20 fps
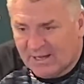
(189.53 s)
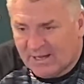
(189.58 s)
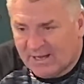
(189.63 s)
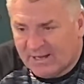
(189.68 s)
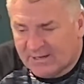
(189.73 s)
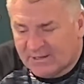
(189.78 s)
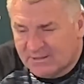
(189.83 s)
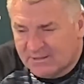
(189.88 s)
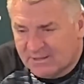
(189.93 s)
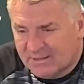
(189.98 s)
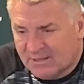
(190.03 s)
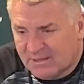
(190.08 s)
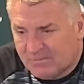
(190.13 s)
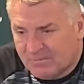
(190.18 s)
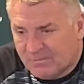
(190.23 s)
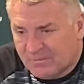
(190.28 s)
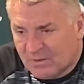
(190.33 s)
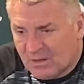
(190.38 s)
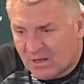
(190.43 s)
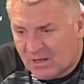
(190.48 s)
And
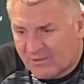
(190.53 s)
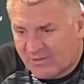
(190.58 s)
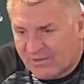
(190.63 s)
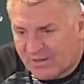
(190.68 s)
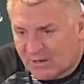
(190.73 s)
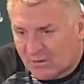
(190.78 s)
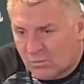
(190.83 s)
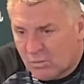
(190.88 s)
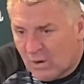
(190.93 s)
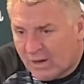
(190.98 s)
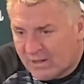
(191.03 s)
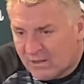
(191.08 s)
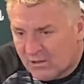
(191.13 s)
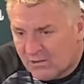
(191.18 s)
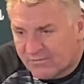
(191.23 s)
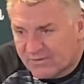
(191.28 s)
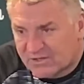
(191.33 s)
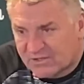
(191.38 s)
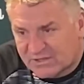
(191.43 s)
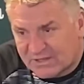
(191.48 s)
I think when
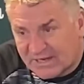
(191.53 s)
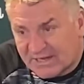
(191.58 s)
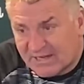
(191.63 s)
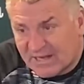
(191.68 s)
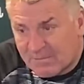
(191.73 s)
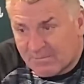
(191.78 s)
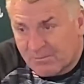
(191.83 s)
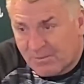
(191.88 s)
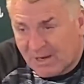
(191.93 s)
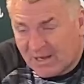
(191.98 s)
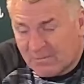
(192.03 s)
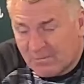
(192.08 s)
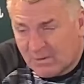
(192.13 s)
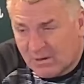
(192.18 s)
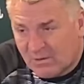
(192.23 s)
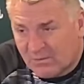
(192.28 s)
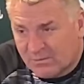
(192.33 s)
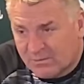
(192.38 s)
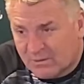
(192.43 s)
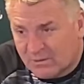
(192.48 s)
the others see them playing
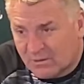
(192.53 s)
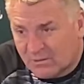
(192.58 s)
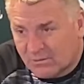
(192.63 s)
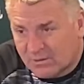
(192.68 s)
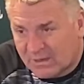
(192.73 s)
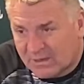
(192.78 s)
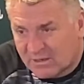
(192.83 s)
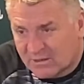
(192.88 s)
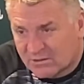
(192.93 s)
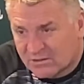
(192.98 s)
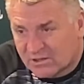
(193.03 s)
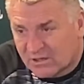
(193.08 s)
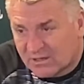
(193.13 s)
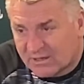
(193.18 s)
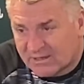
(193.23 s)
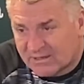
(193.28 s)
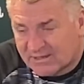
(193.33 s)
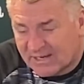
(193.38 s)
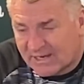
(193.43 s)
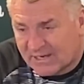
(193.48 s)
well, you know, they can
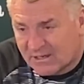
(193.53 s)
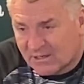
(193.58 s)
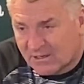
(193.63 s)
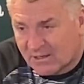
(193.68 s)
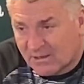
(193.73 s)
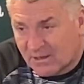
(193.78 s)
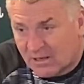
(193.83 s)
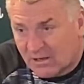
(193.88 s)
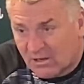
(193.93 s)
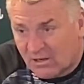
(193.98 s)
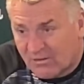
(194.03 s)
certainly take a